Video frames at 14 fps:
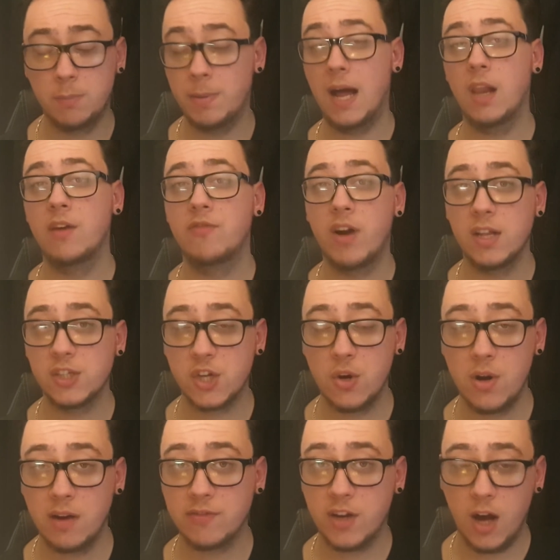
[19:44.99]
The Battle of
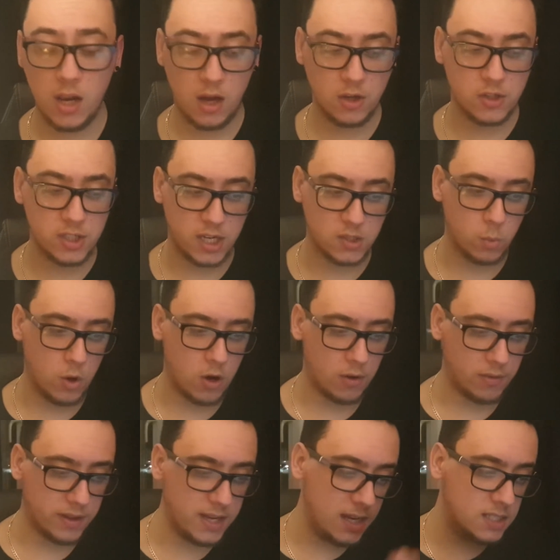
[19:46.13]
Ranskorav Kolos is
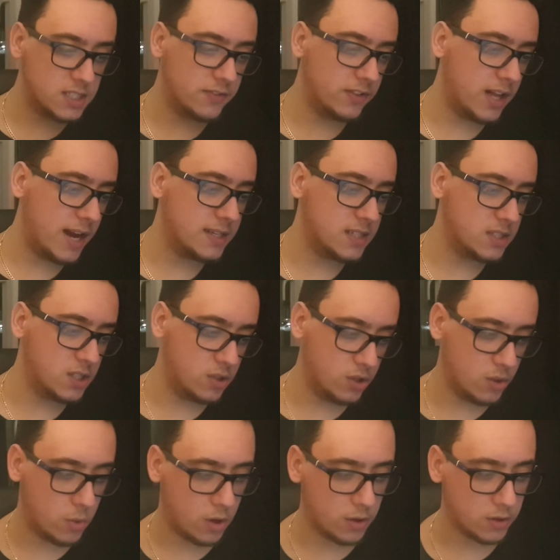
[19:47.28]
one, The Eaters of Light is
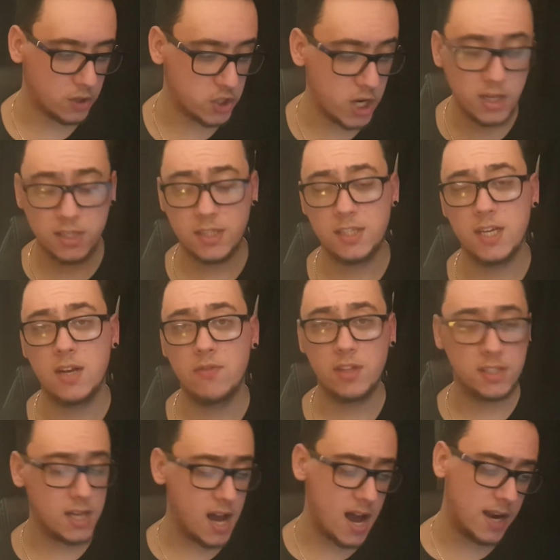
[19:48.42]
another one, Journey to the Centre of
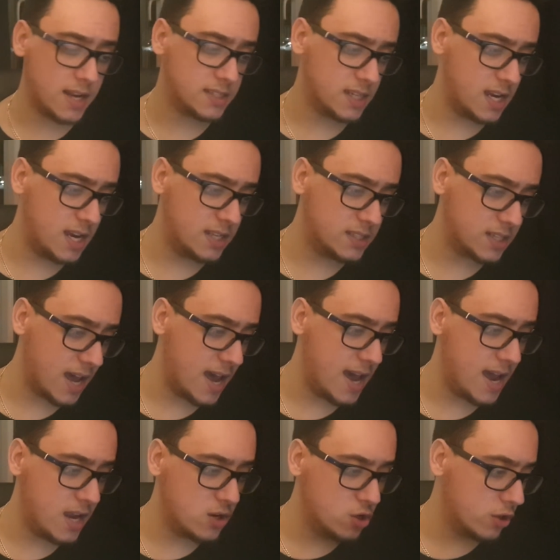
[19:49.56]
the TARDIS is
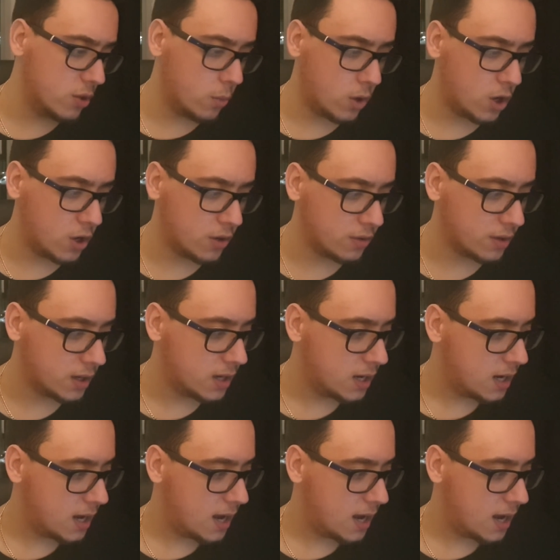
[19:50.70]
another one.